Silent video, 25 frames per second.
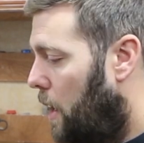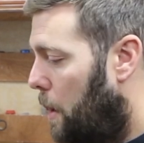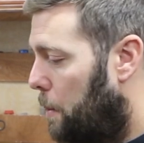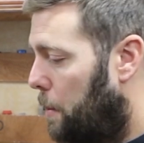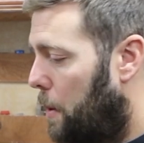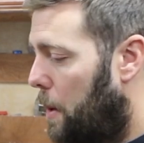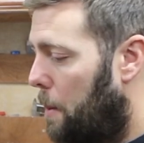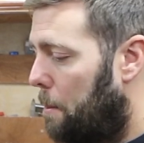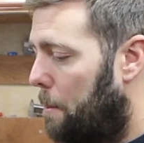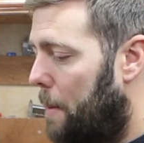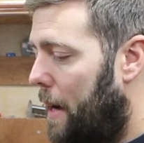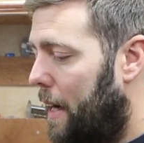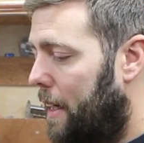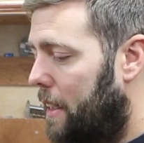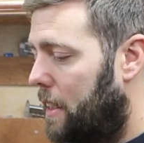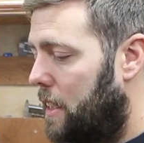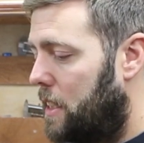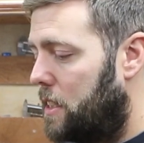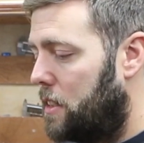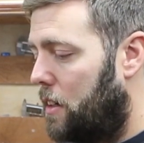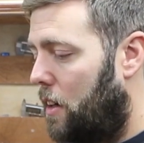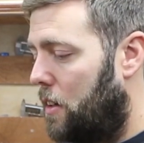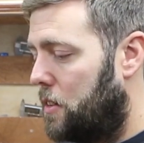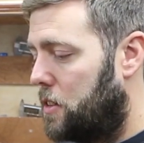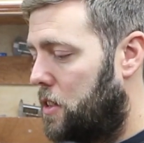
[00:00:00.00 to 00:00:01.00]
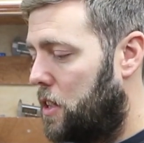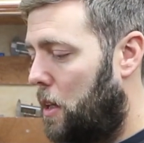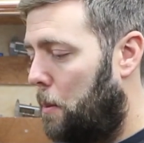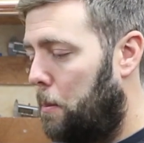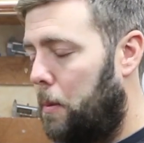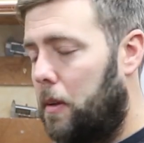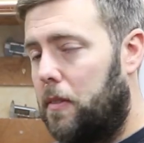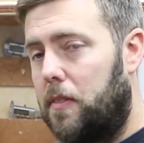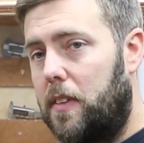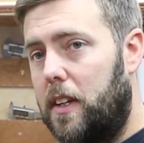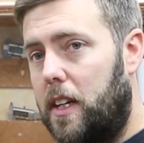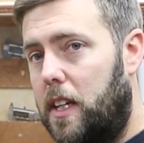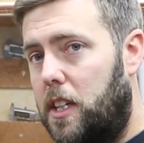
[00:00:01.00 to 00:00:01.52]
I put a magnet on top
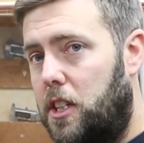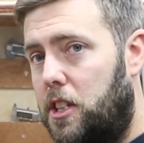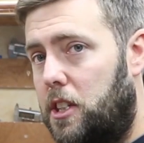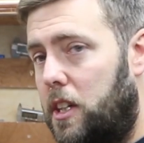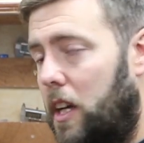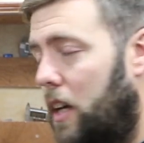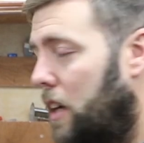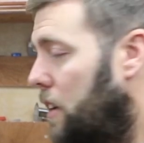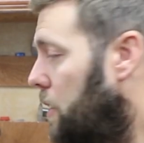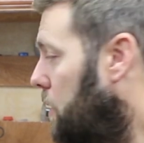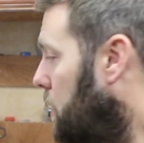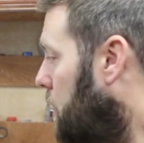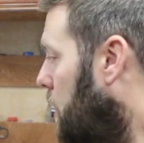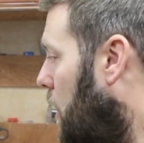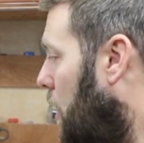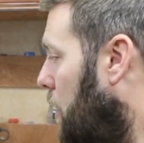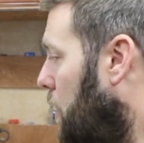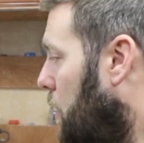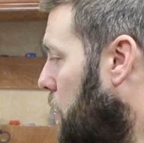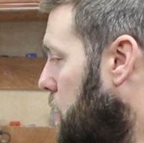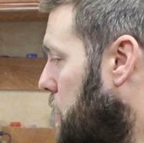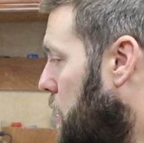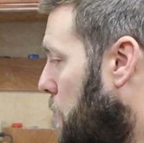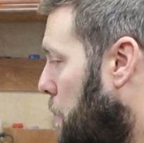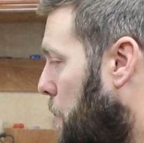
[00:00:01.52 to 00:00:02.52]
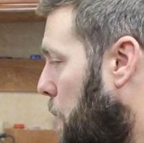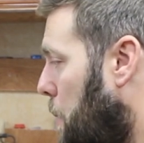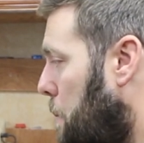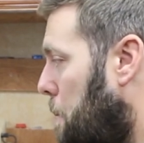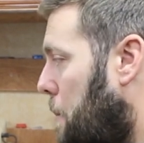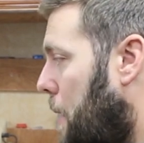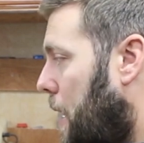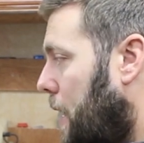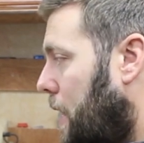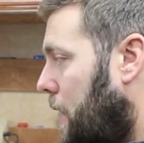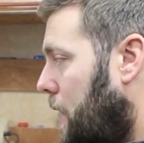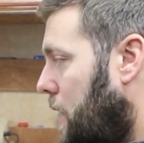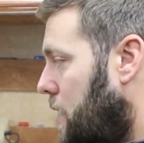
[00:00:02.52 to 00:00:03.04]
of the shield. I also put a
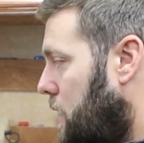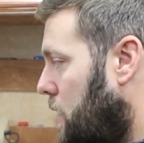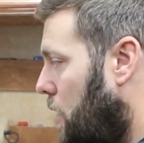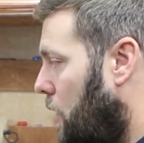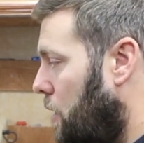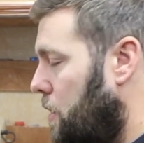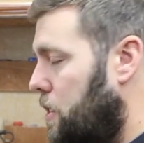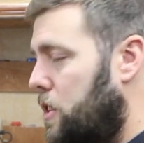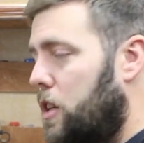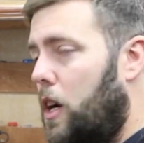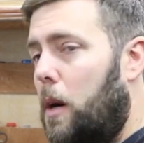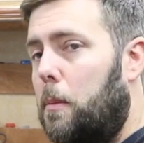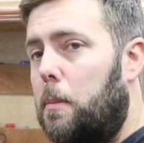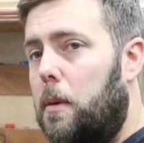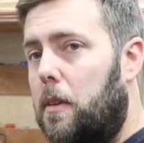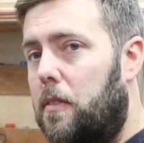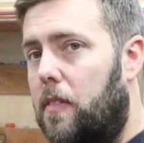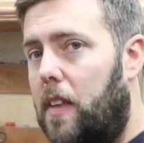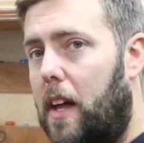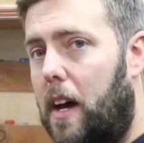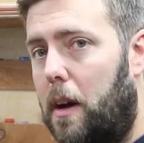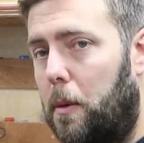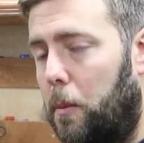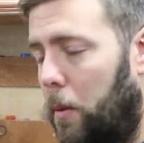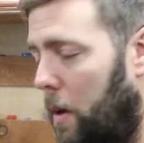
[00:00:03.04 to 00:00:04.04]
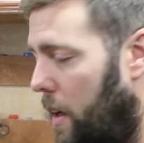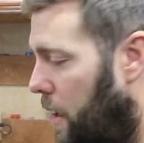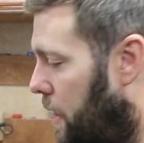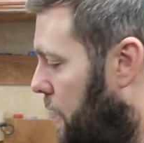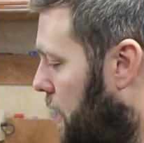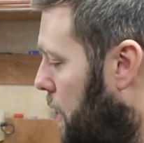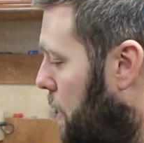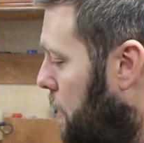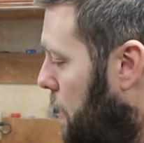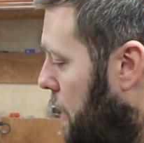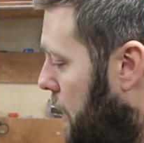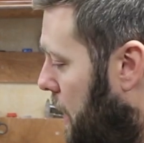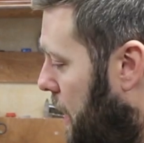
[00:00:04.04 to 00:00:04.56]
magnet on top of that
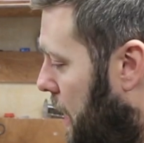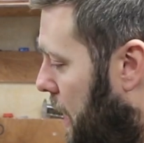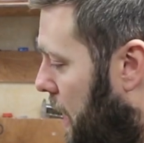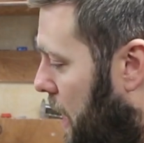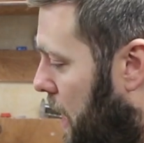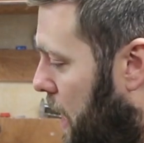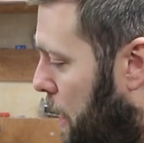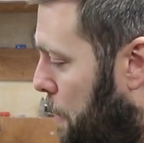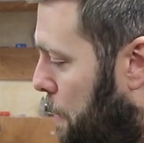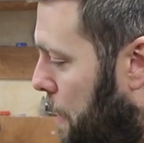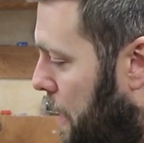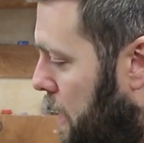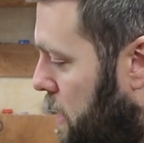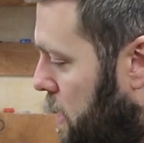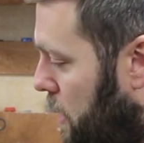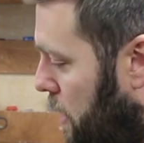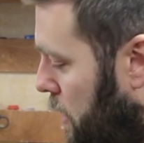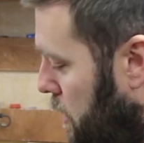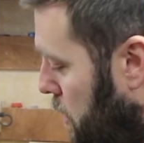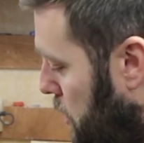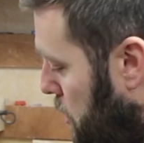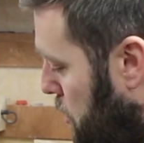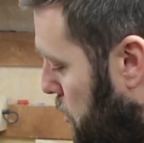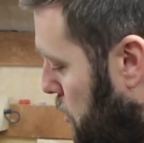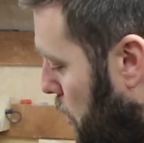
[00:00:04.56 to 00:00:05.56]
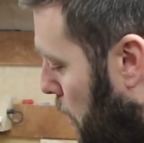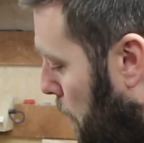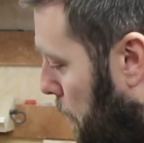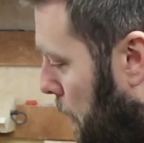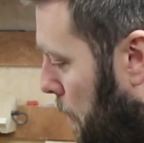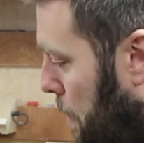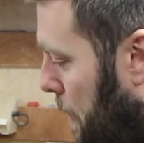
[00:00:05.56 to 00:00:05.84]
window and it means I can just drop